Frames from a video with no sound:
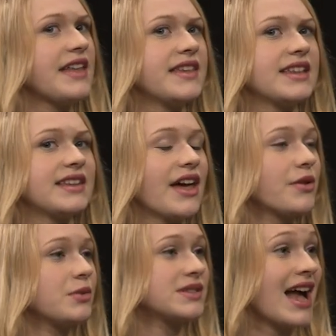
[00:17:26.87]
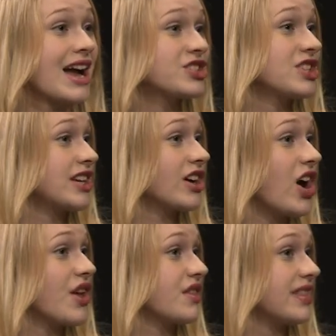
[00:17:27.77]
And then the other was actually a
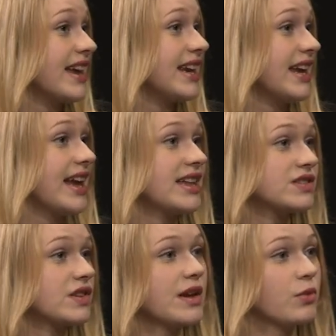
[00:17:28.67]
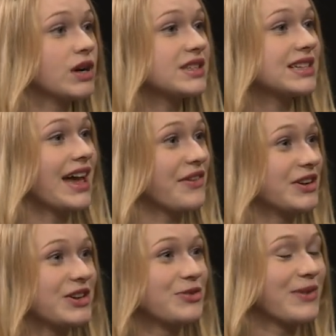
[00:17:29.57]
goth lady. And so they worked
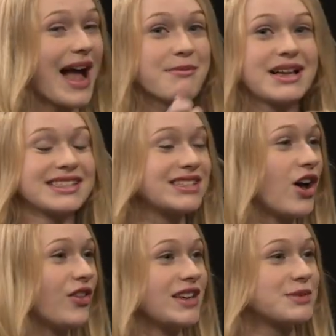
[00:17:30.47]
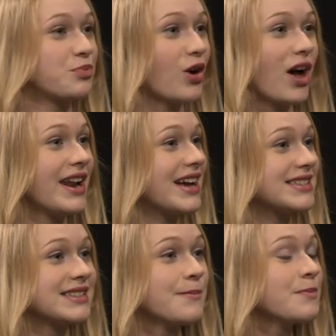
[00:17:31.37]
together to grab us all these
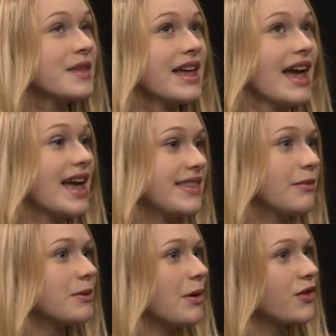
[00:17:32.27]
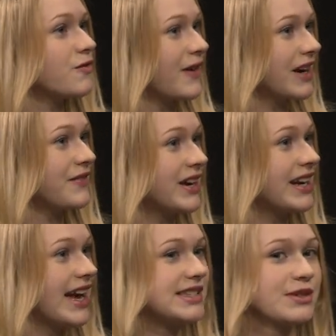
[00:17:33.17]
products. And they were both very, very
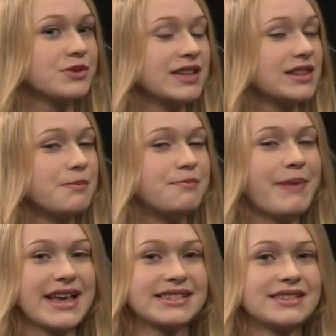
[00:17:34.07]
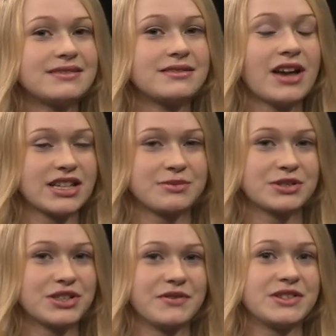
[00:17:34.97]
nice. It was like the best
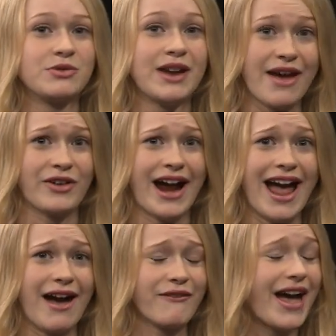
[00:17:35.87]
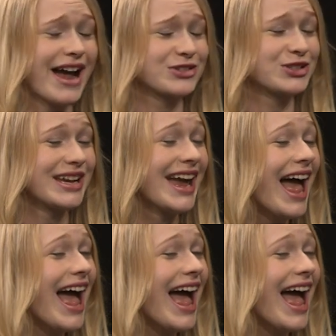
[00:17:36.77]
customer service you could ever have, actually.